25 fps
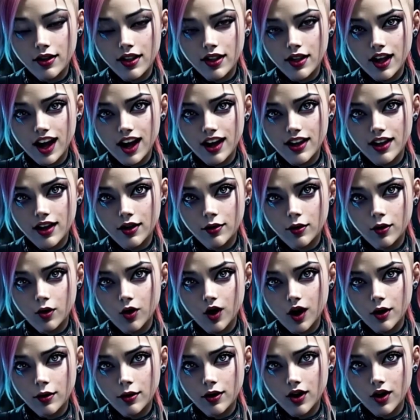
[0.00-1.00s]
Then,
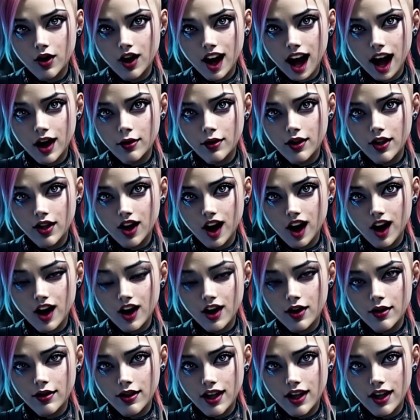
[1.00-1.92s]
prompt your avatar